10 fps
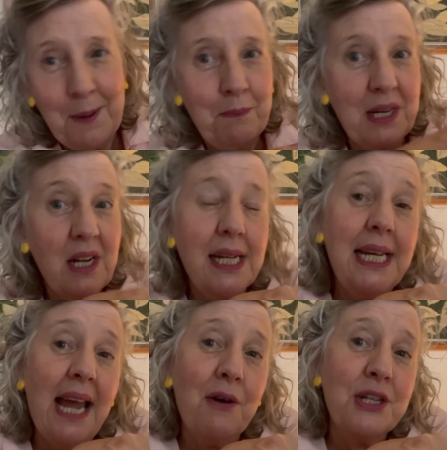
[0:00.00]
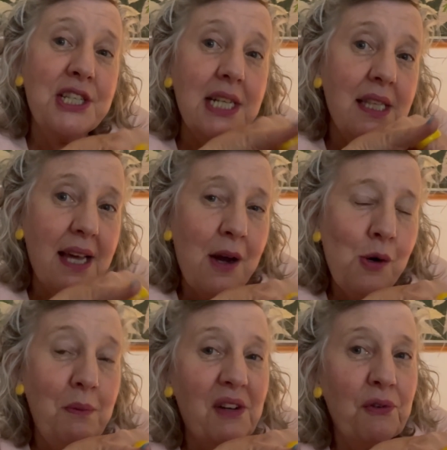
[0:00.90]
But I can guarantee that Elle
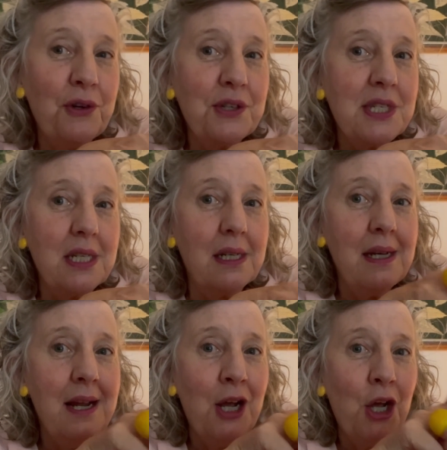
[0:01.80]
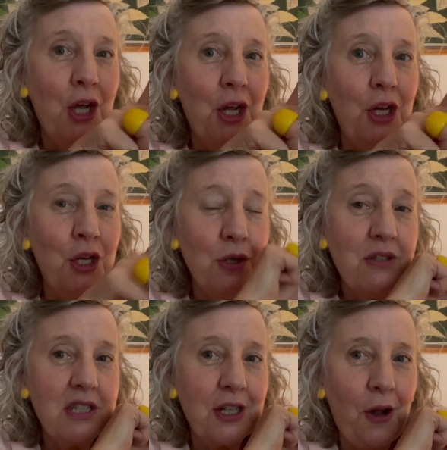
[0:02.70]
Macpherson
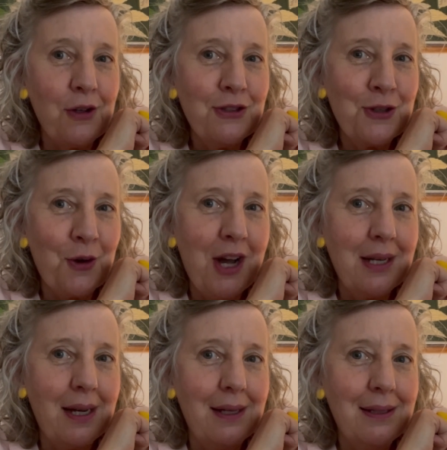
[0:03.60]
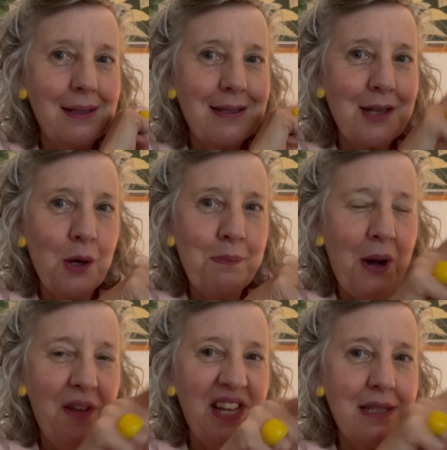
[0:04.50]
used a ghostwriter. So by
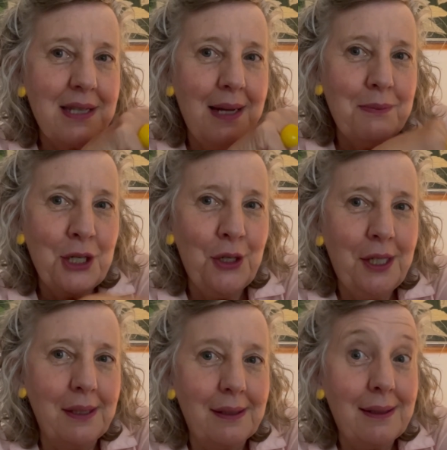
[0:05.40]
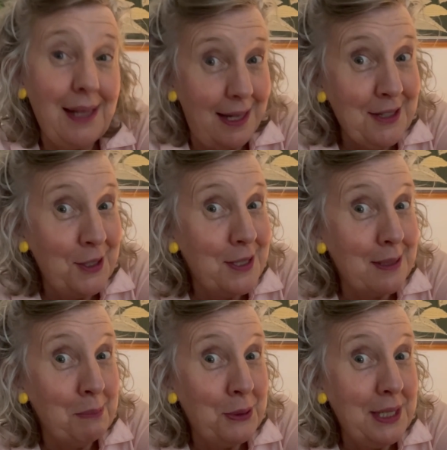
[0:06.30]
that same token, can't I use a body